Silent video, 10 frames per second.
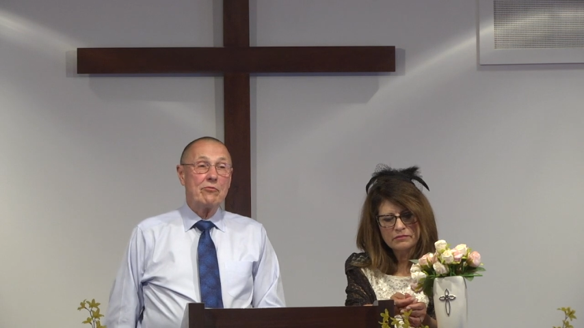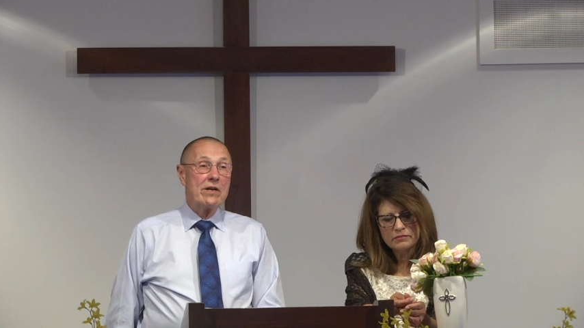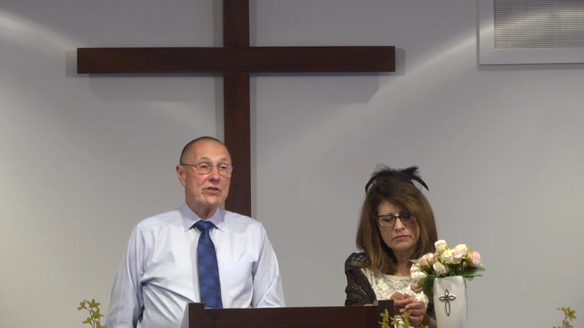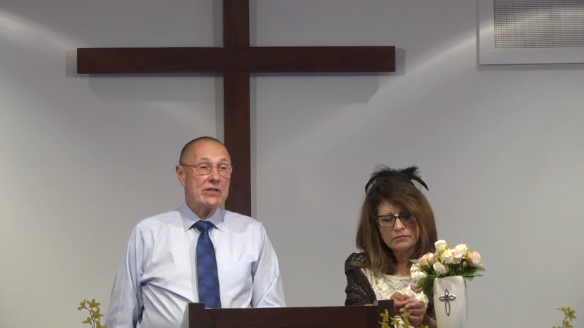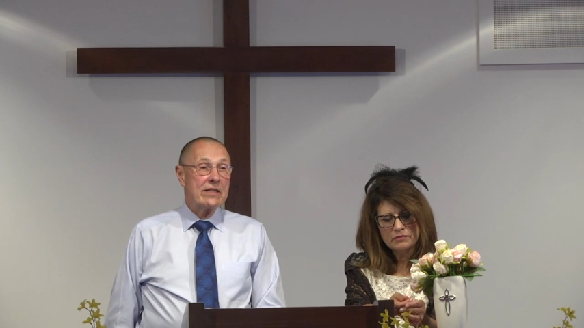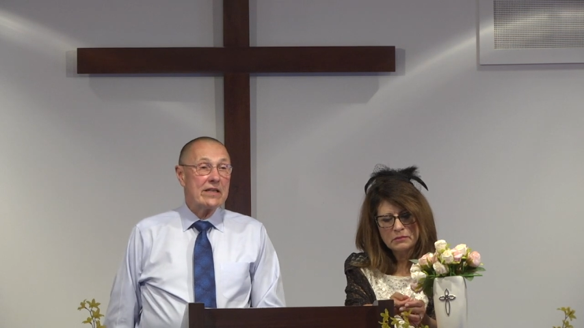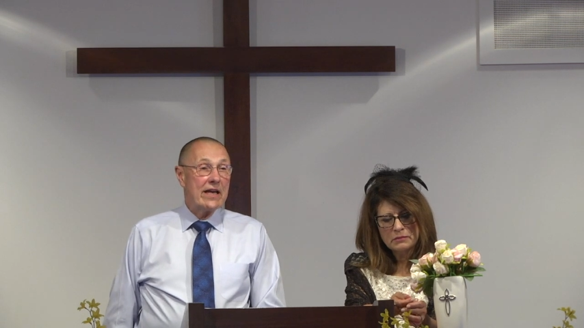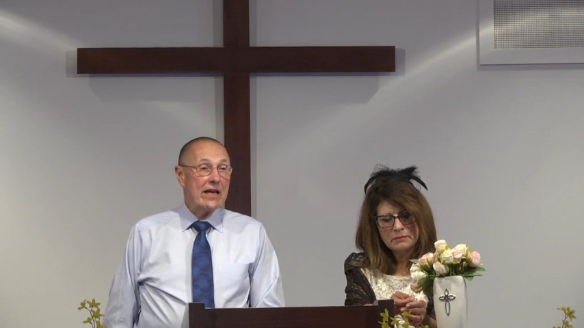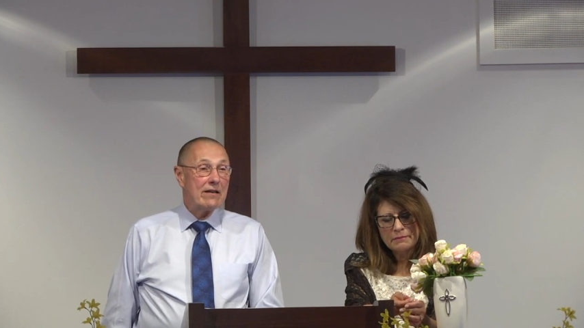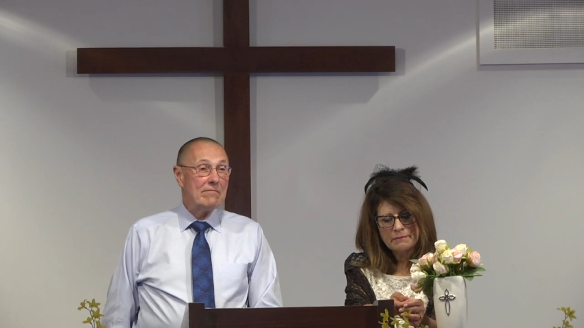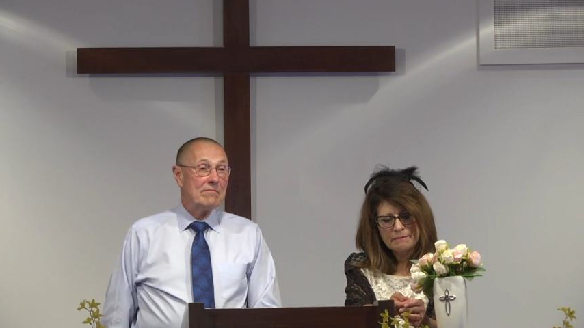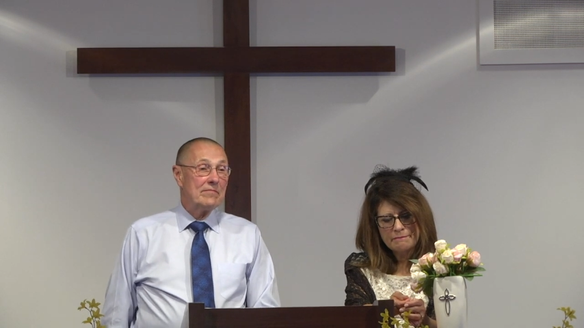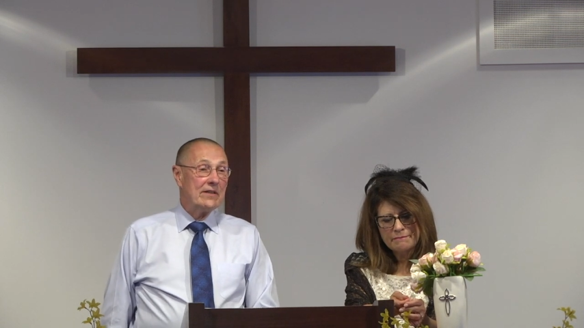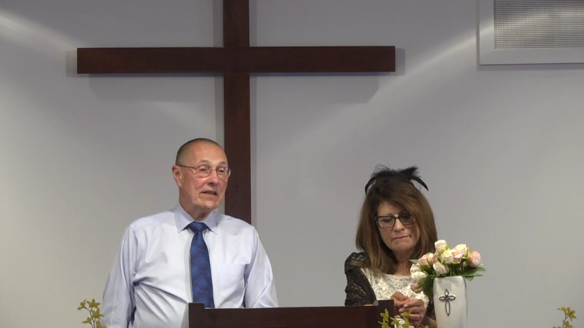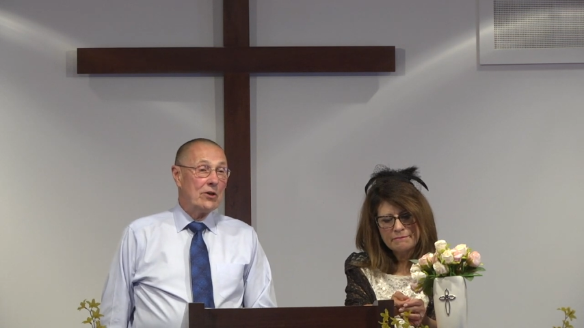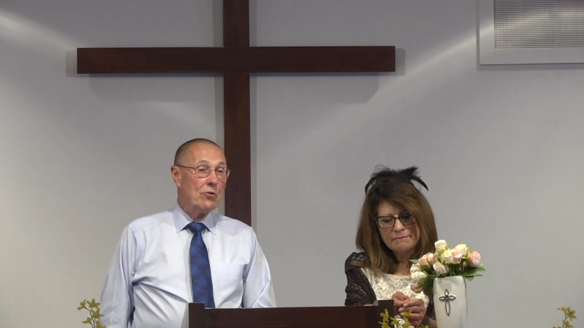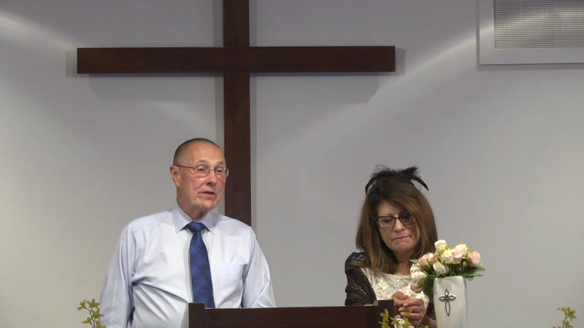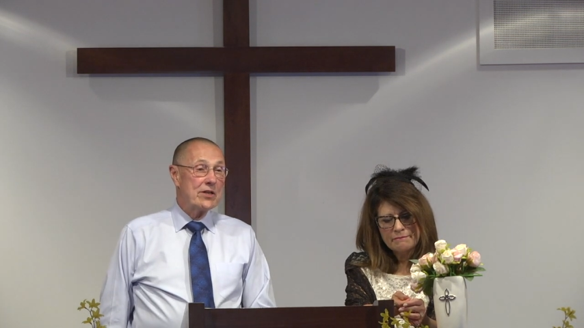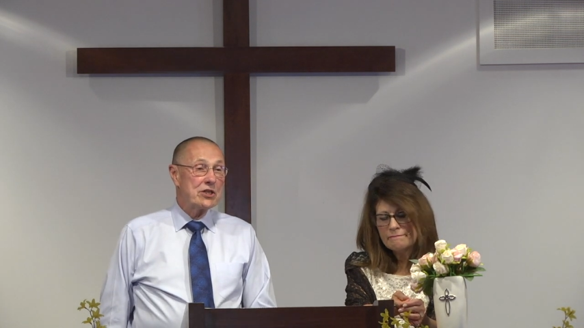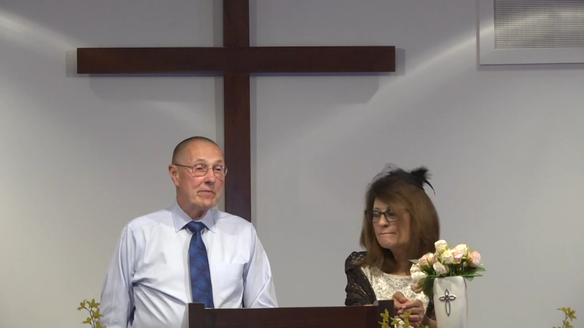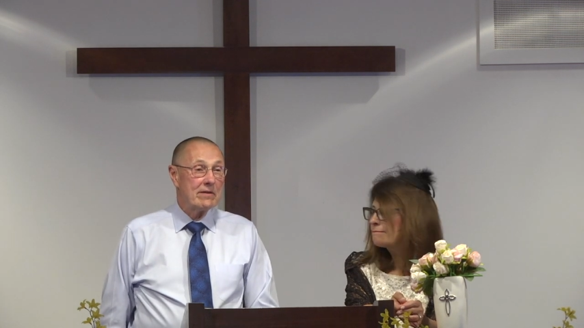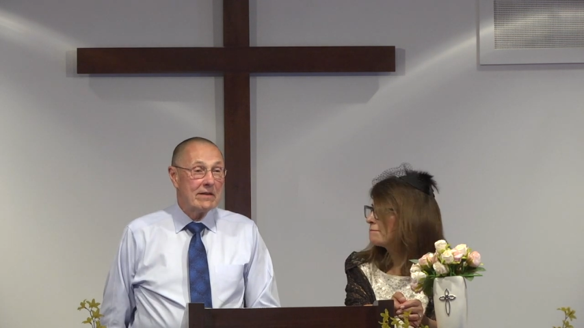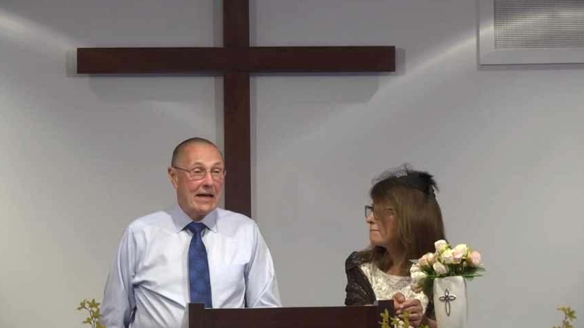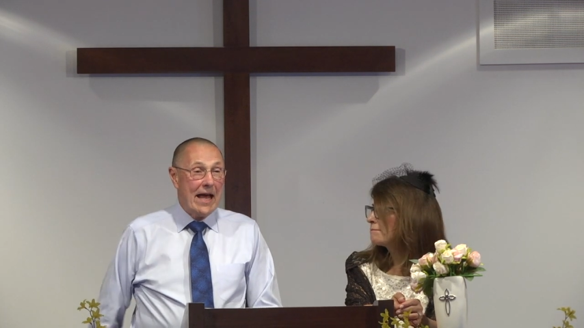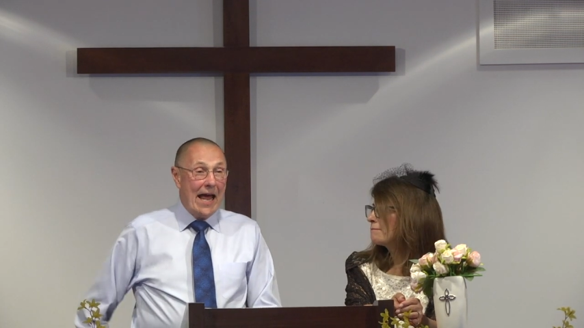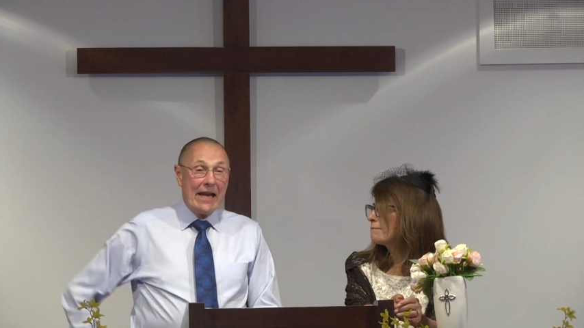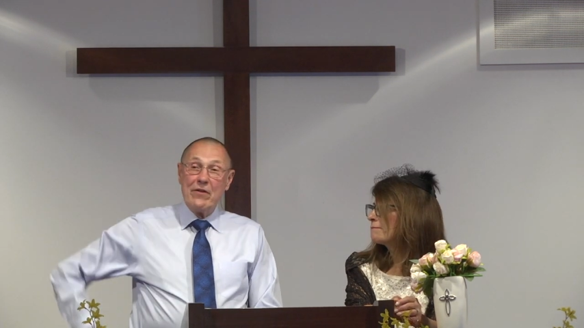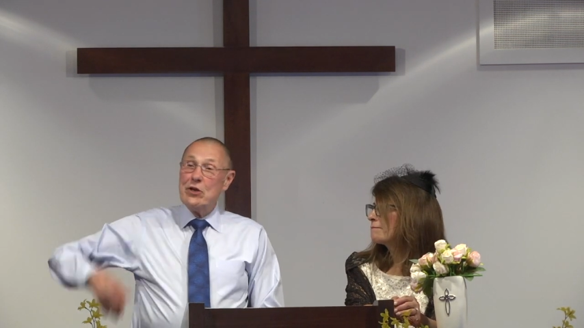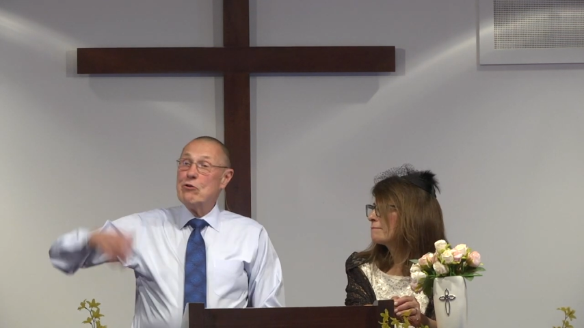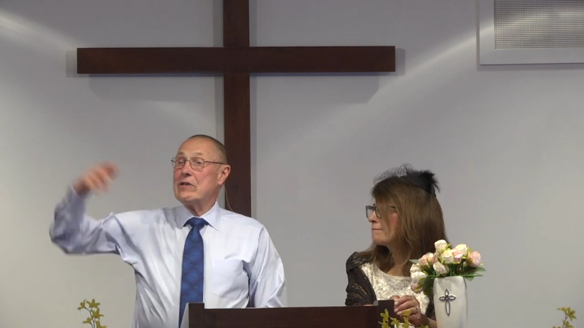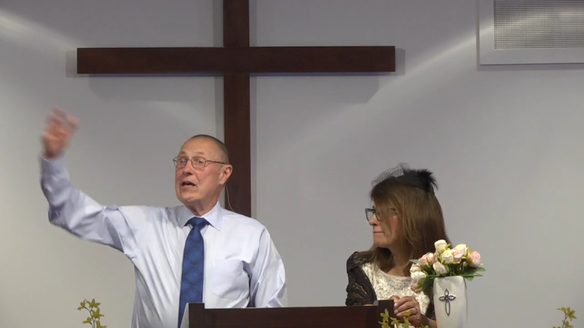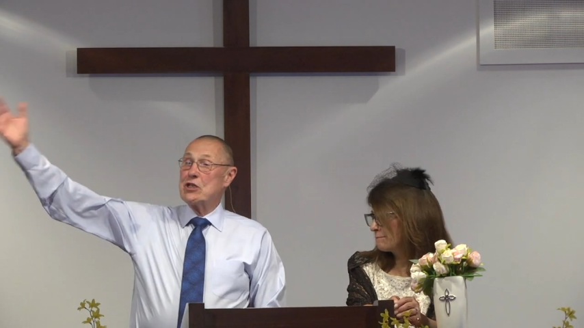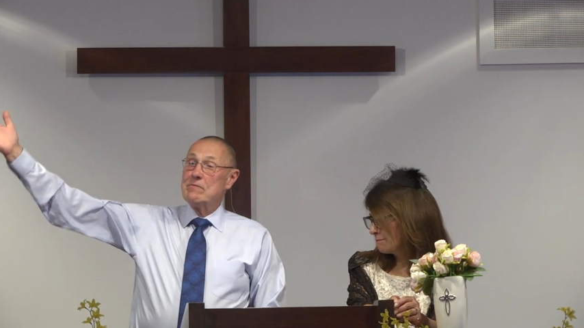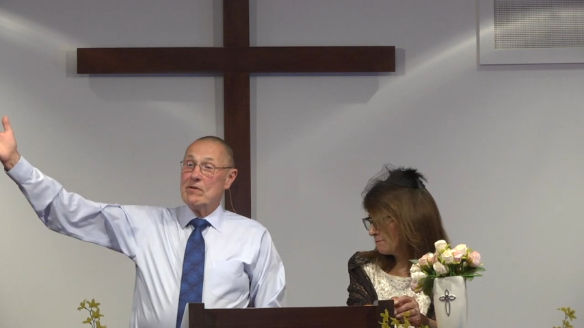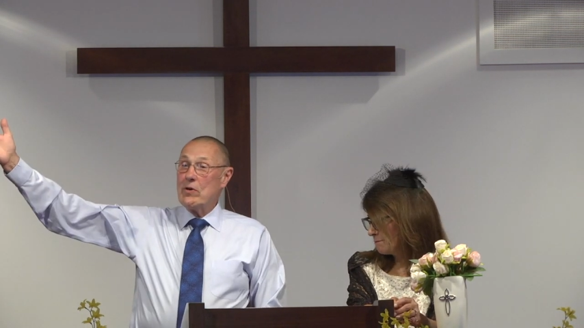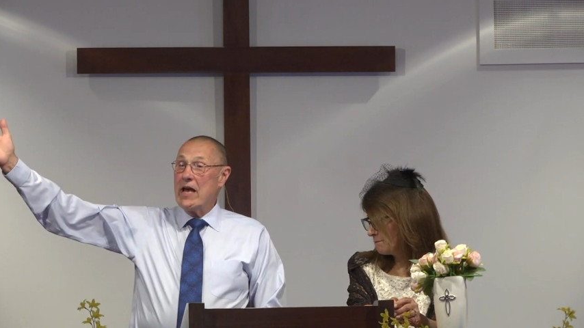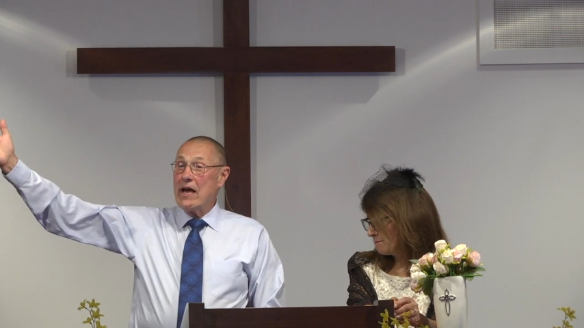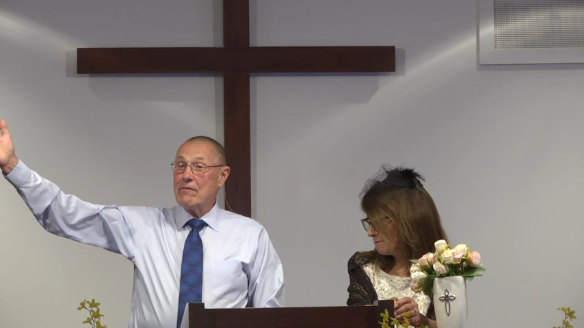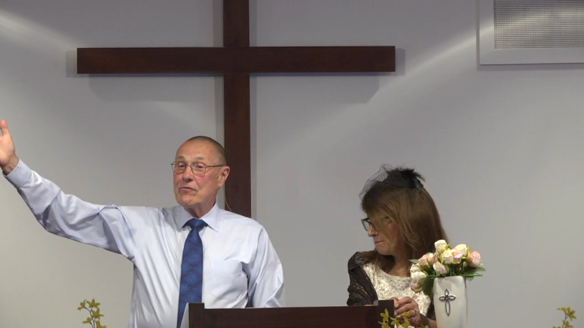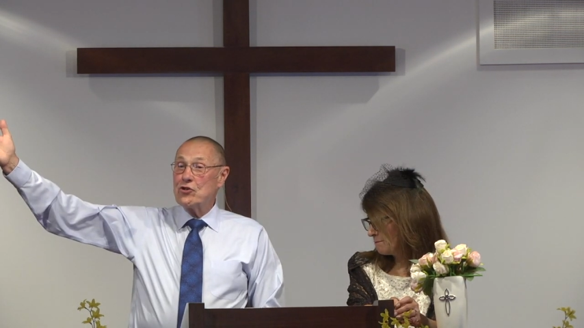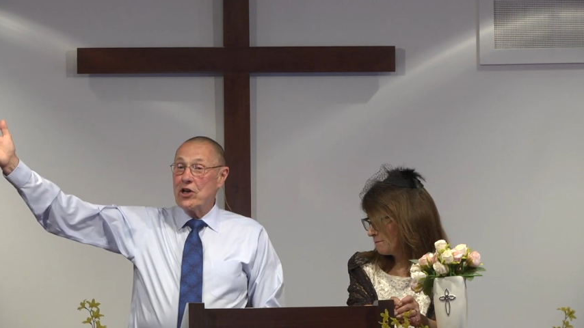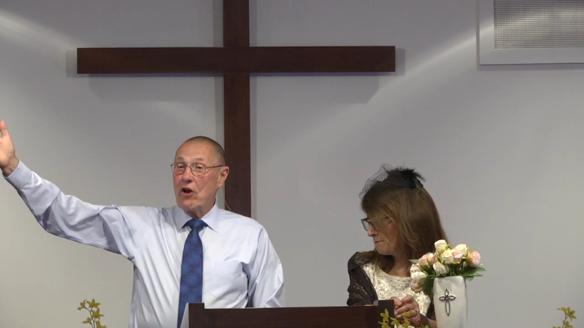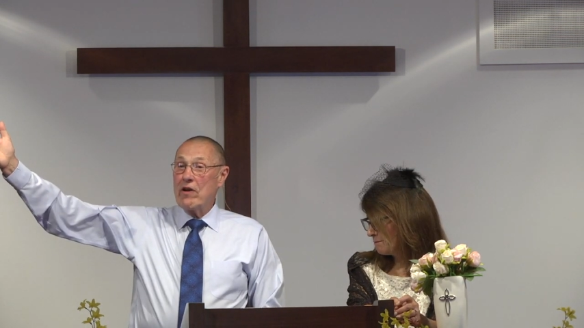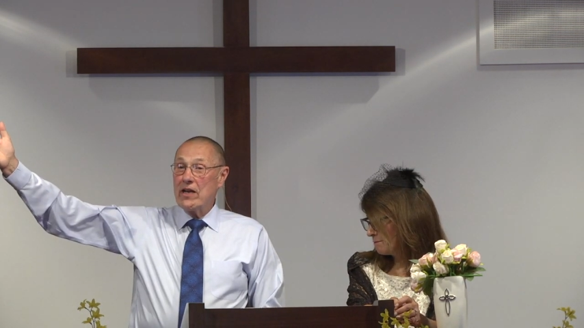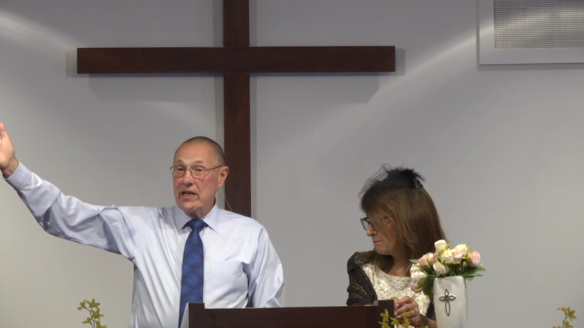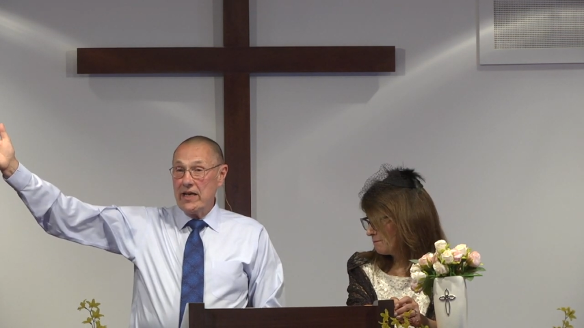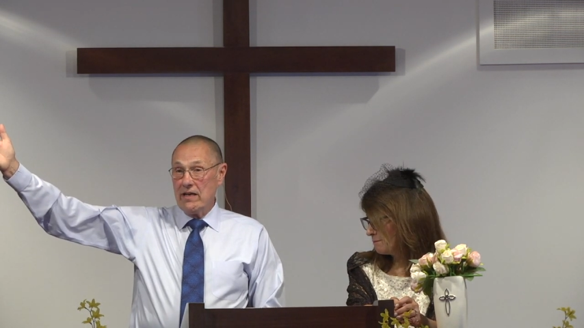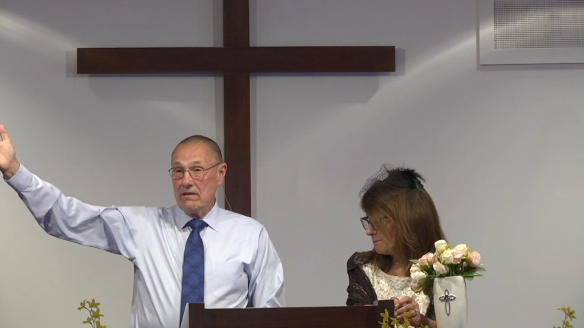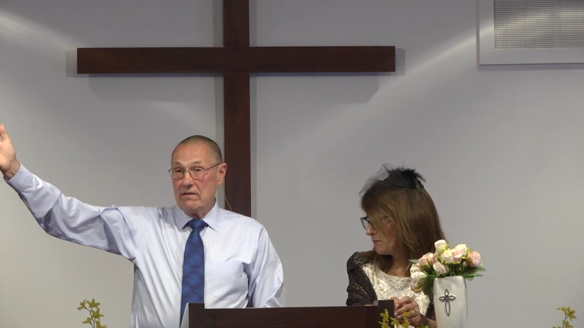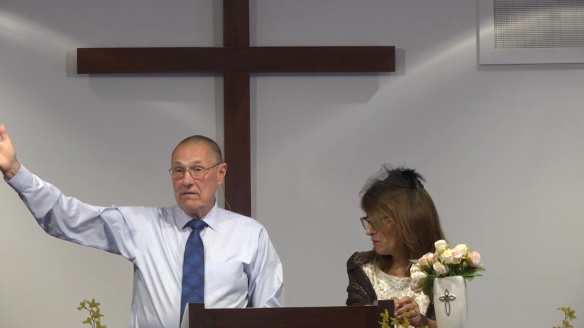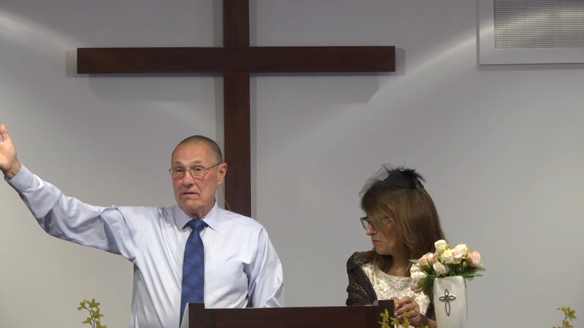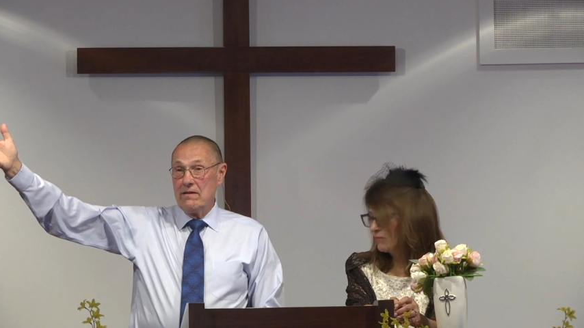Speaker 1: priest, and king in the Old Testament. And in the New Testament, we have Jerry Lynn.